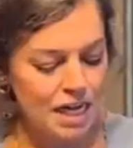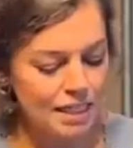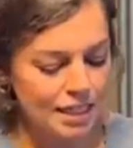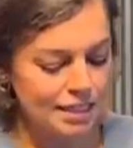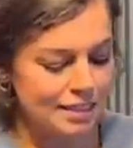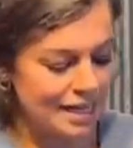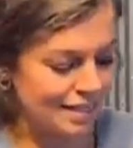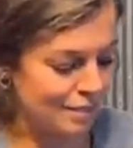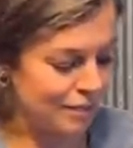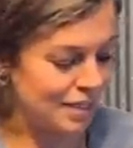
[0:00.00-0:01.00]
onions,
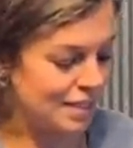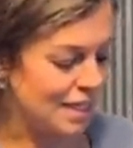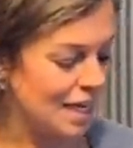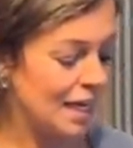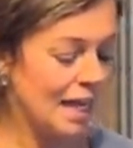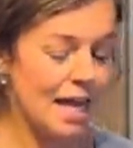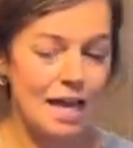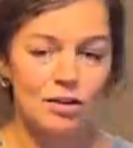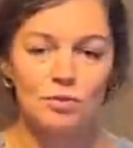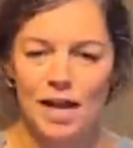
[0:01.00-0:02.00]
sesame seed,
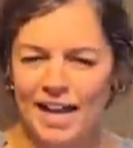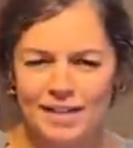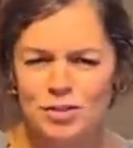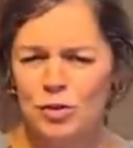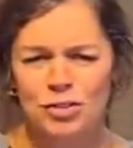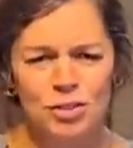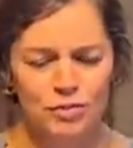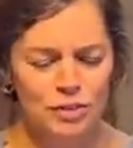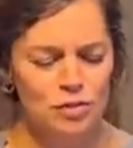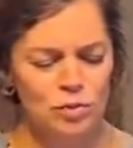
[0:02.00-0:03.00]
and rice. You can
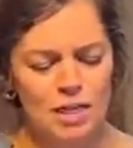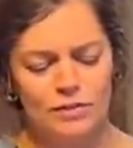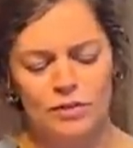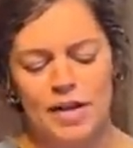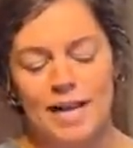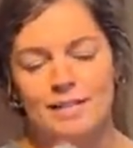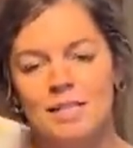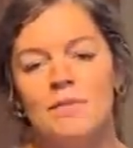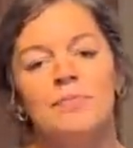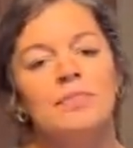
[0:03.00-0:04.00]
totally use whatever rice.
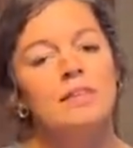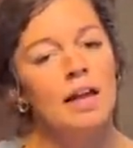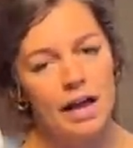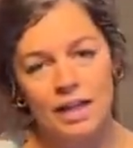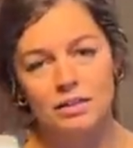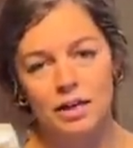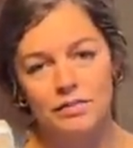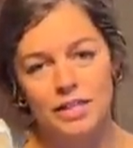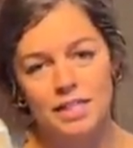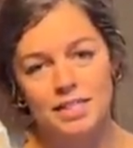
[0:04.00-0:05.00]
I
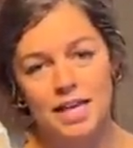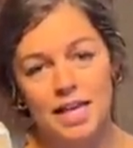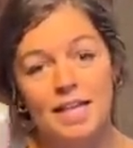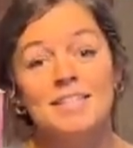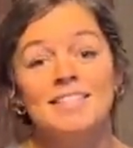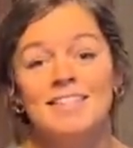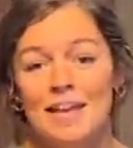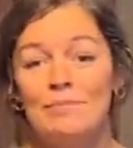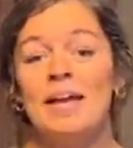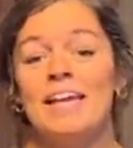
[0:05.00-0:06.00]
love these things.
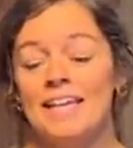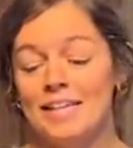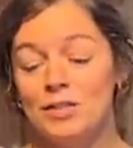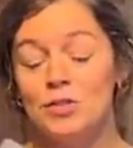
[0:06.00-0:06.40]
They make it